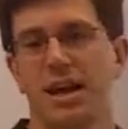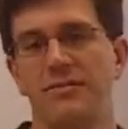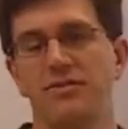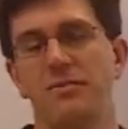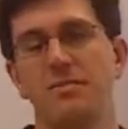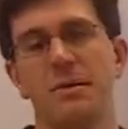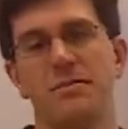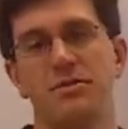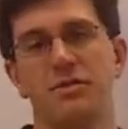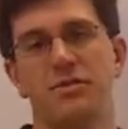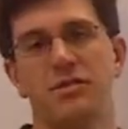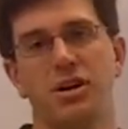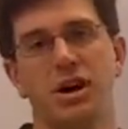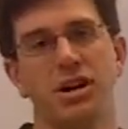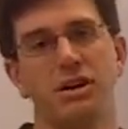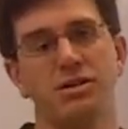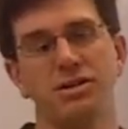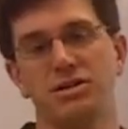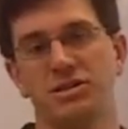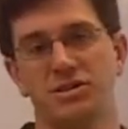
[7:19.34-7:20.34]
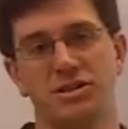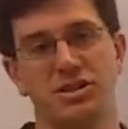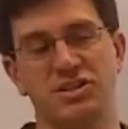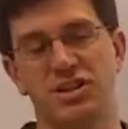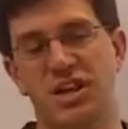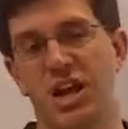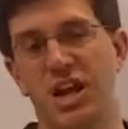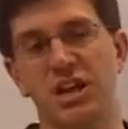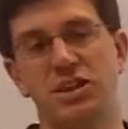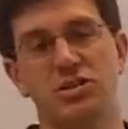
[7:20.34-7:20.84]
Every member of Congress is
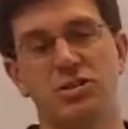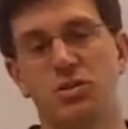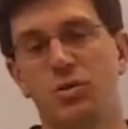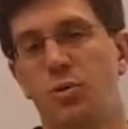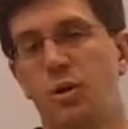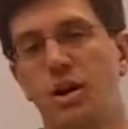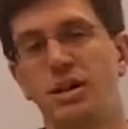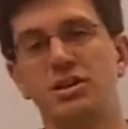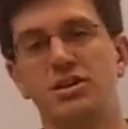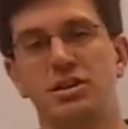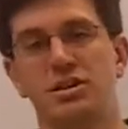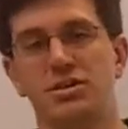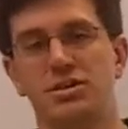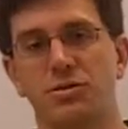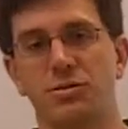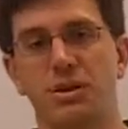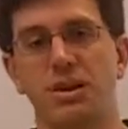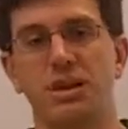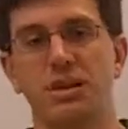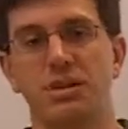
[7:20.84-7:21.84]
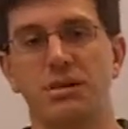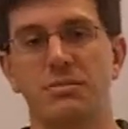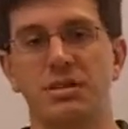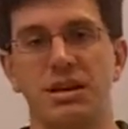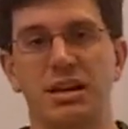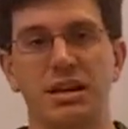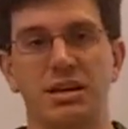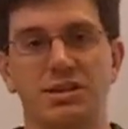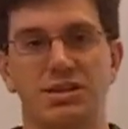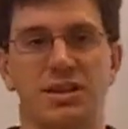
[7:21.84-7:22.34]
assigned to 1 to 3
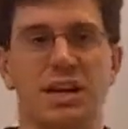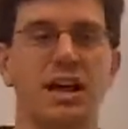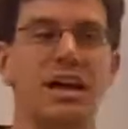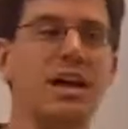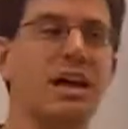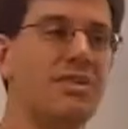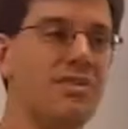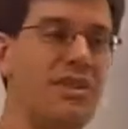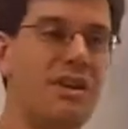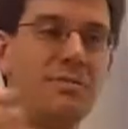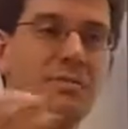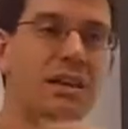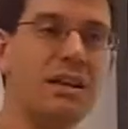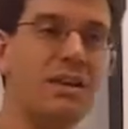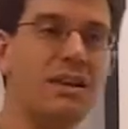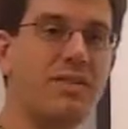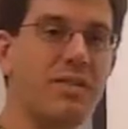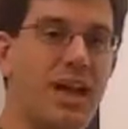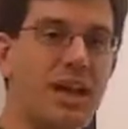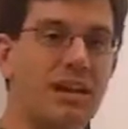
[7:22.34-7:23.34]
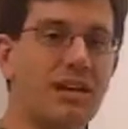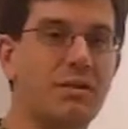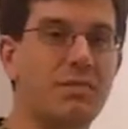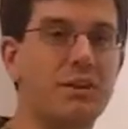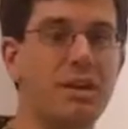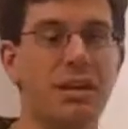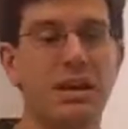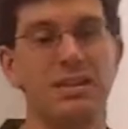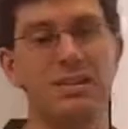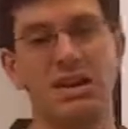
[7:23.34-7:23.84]
committees. They meet in that
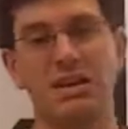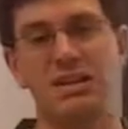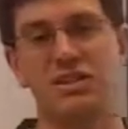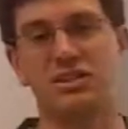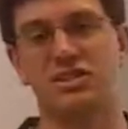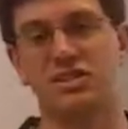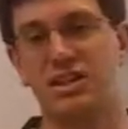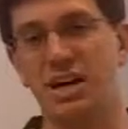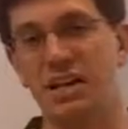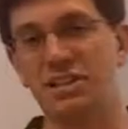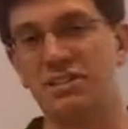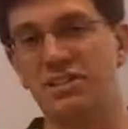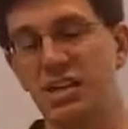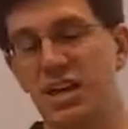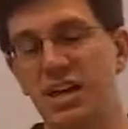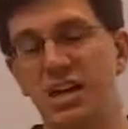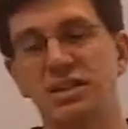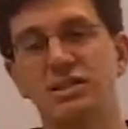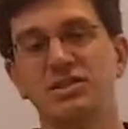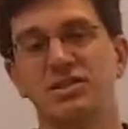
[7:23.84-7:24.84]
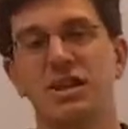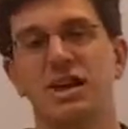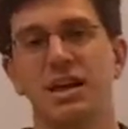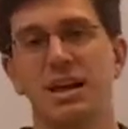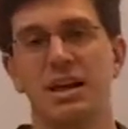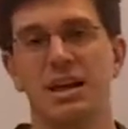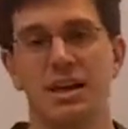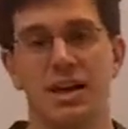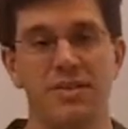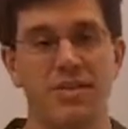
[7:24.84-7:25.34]
committee, they discuss things,
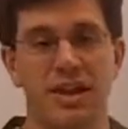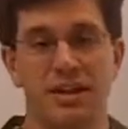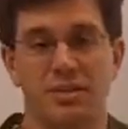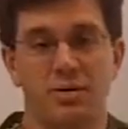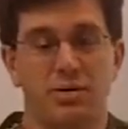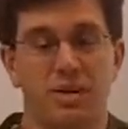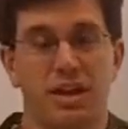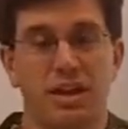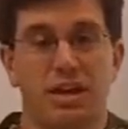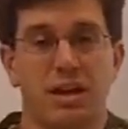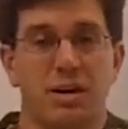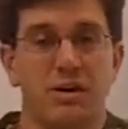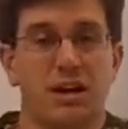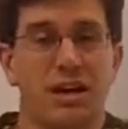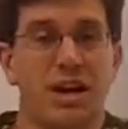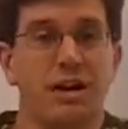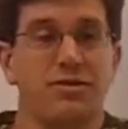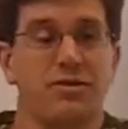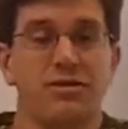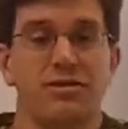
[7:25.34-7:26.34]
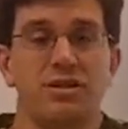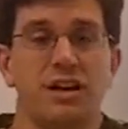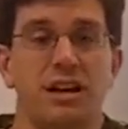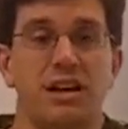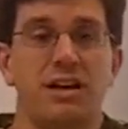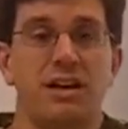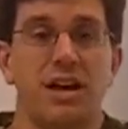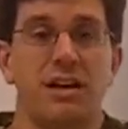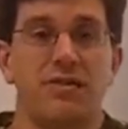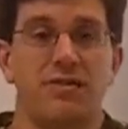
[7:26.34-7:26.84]
and that's where they carry out their
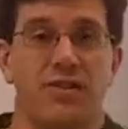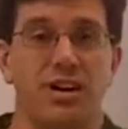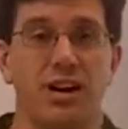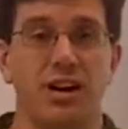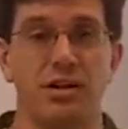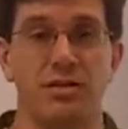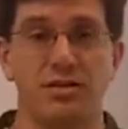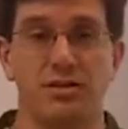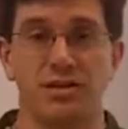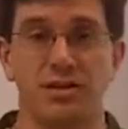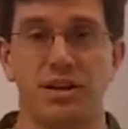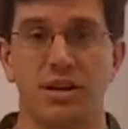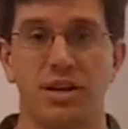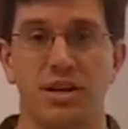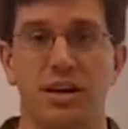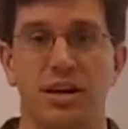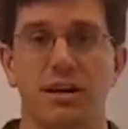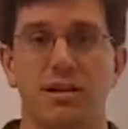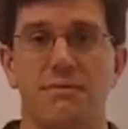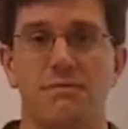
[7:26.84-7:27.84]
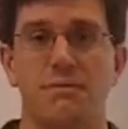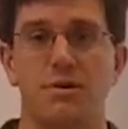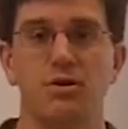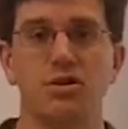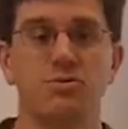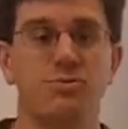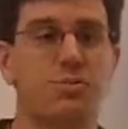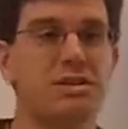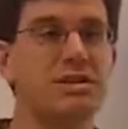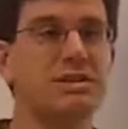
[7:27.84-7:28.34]
day-to-day affairs.
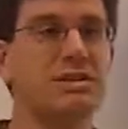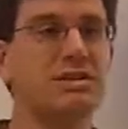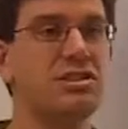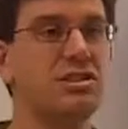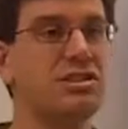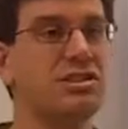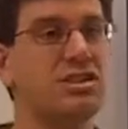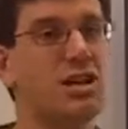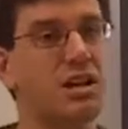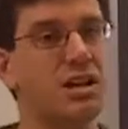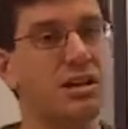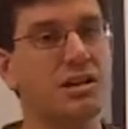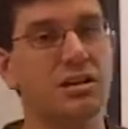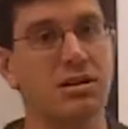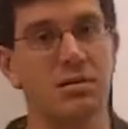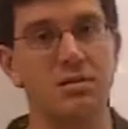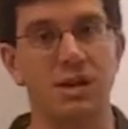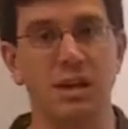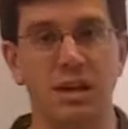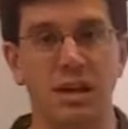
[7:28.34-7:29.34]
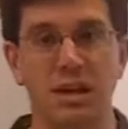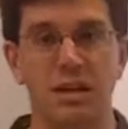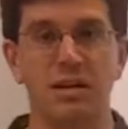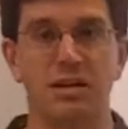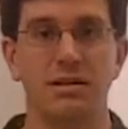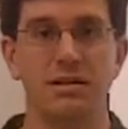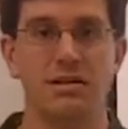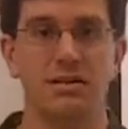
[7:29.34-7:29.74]
Most business is done in committee.